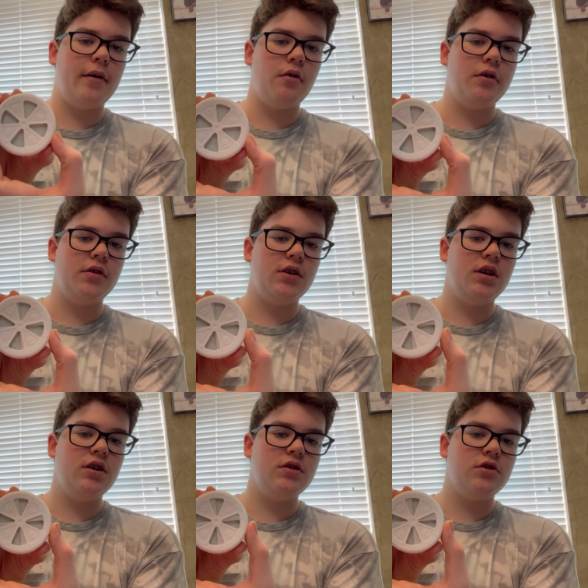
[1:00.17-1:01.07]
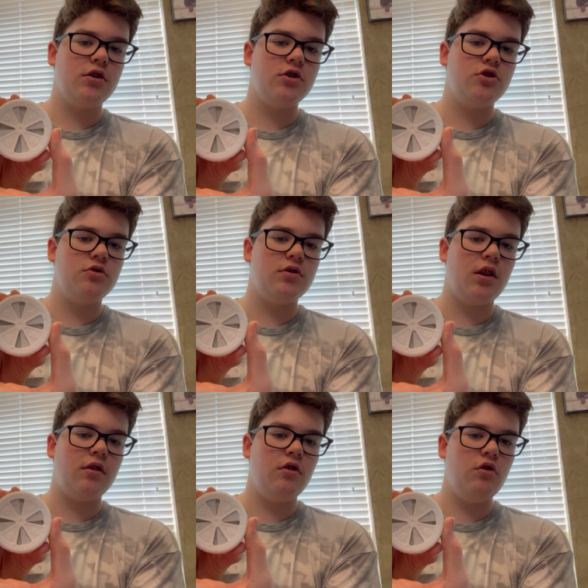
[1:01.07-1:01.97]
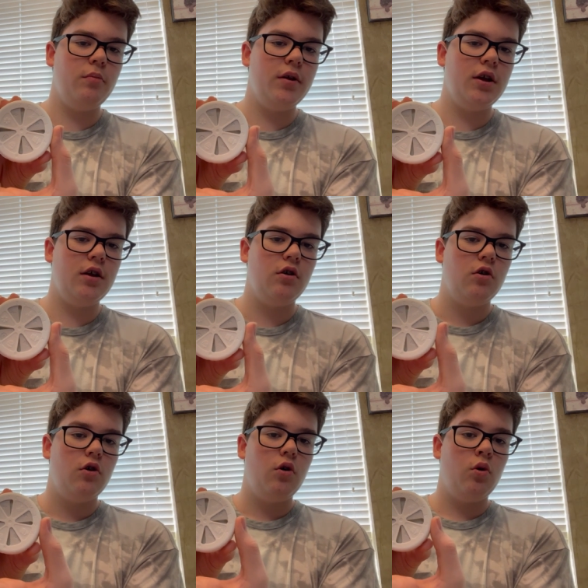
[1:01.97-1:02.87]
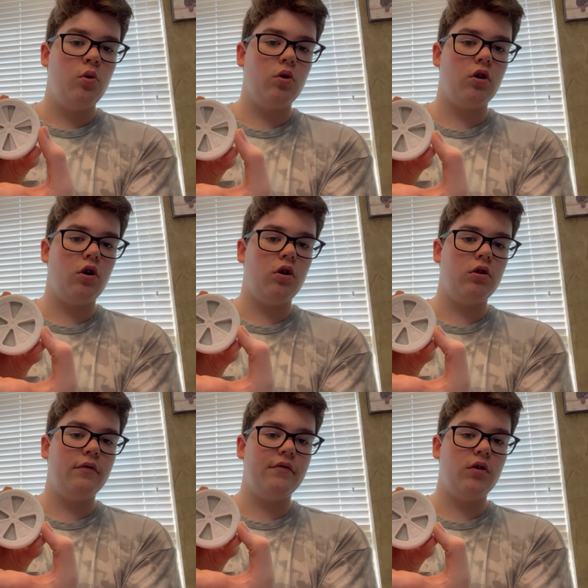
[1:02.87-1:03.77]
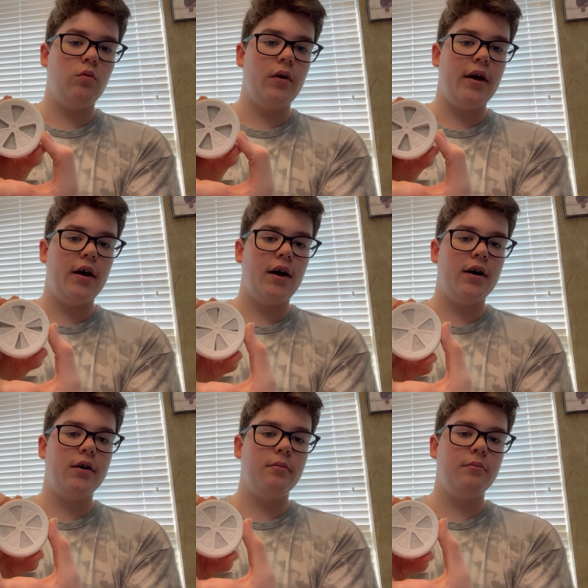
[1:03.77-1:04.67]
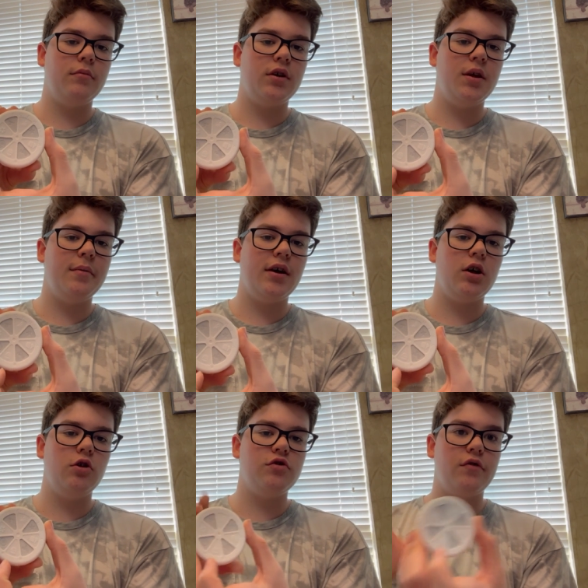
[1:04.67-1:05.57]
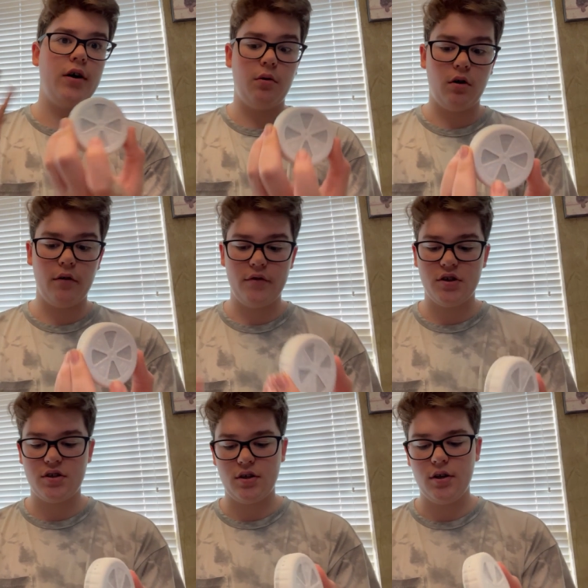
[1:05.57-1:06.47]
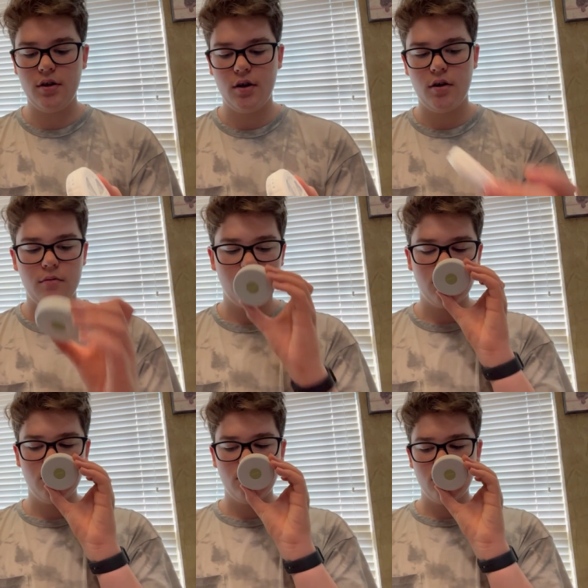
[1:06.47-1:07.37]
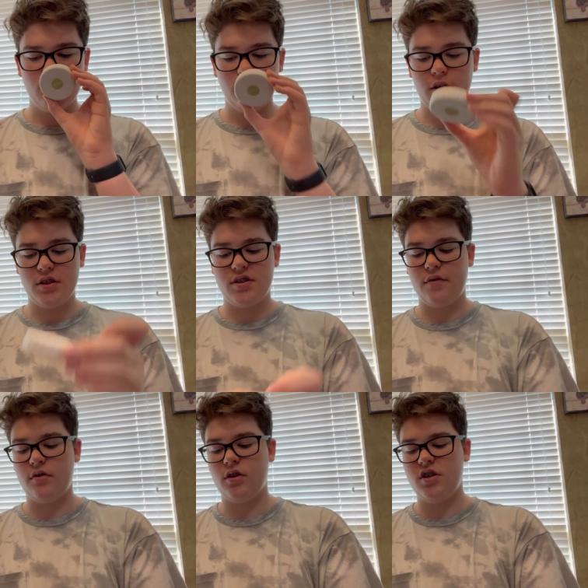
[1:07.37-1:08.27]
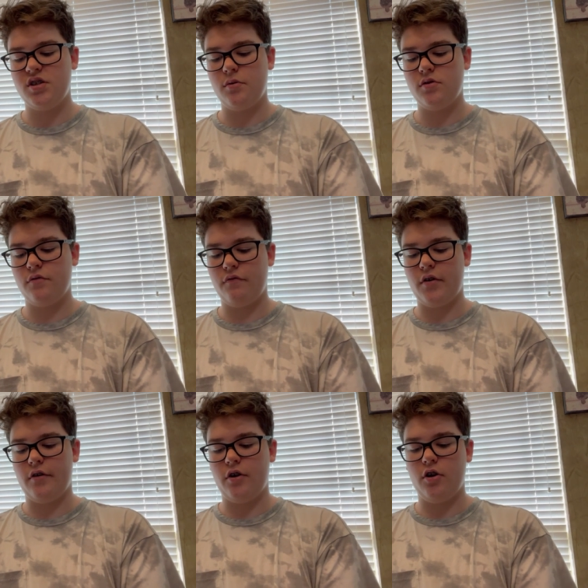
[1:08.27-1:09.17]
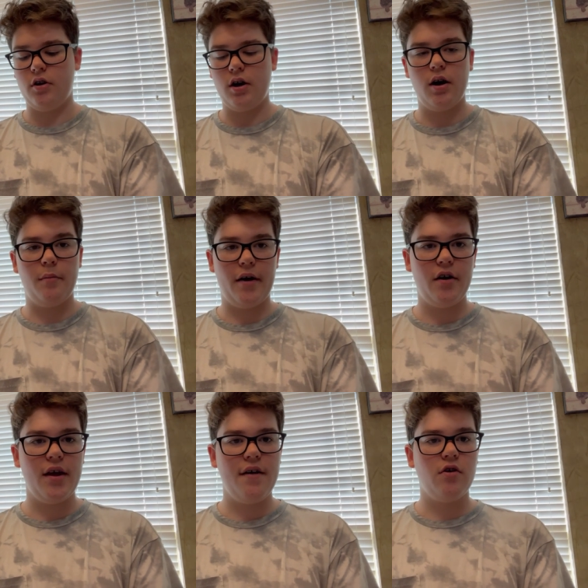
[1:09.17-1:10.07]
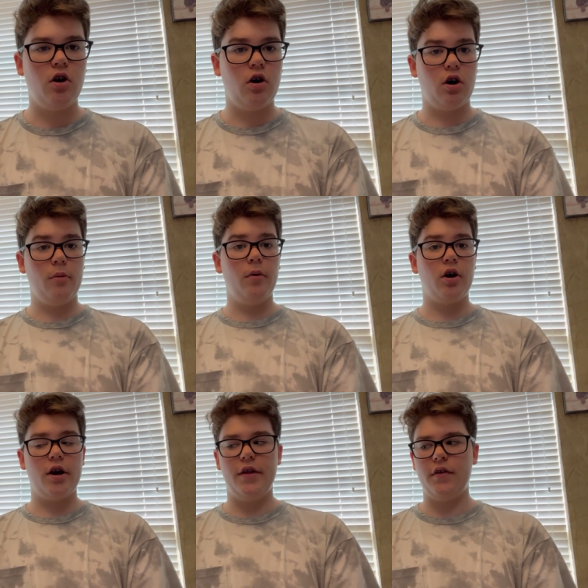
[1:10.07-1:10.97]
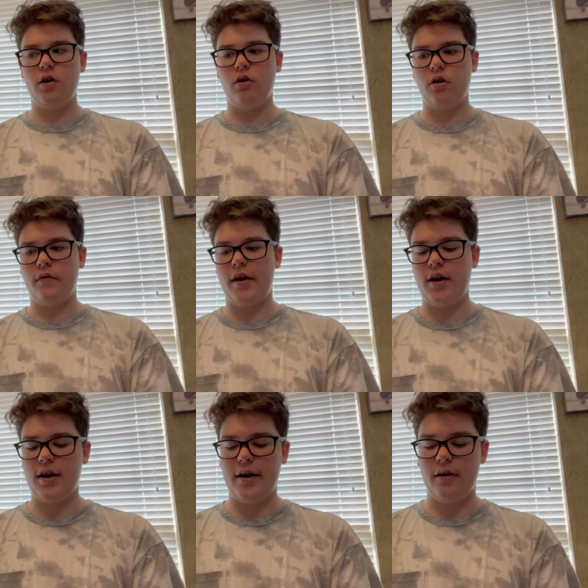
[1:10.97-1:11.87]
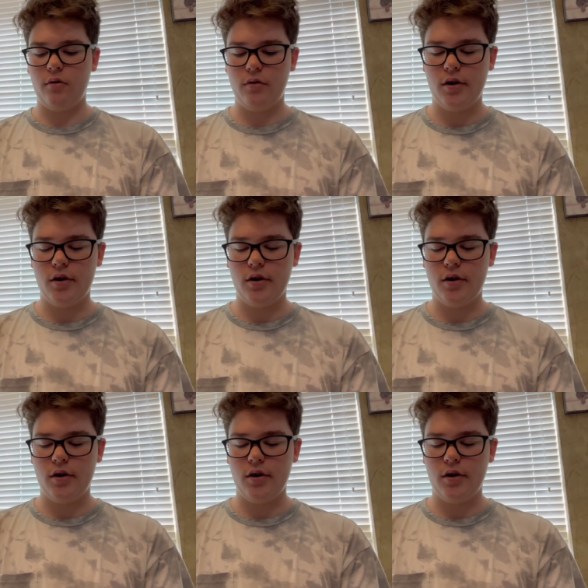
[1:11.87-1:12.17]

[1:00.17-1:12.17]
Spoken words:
out in these. You can choose a little bit or all of the way. I am keeping it closed for now, obviously. But it definitely smells very good. I already have a car bar in the car right now.